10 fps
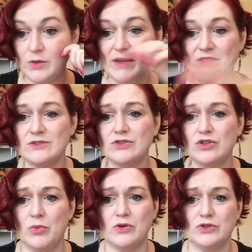makes it
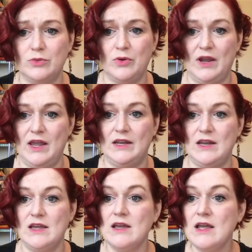super, super
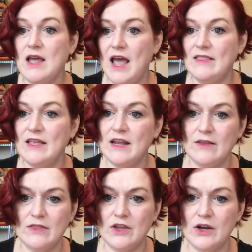handy. And then
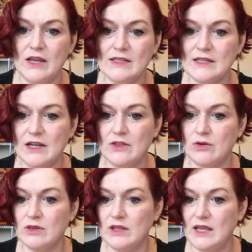it, there is
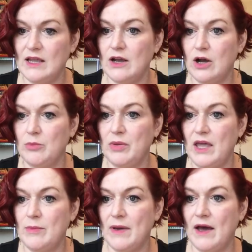another link on
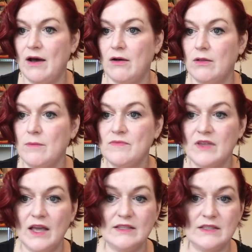PayPal.
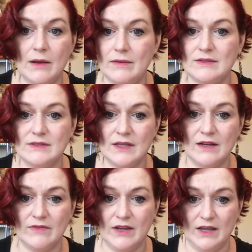It's a oh, son
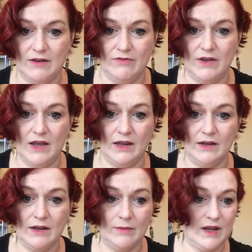of a gun to
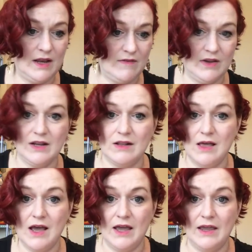find. I'm not even going to
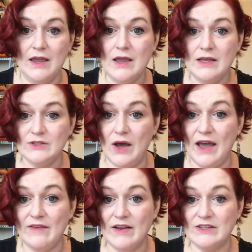lie. So
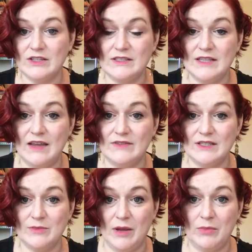I've actually saved it
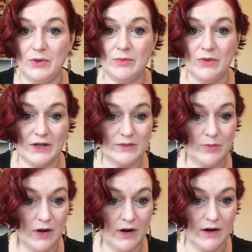to my bookmarks
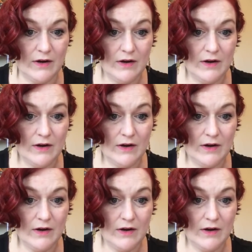bar.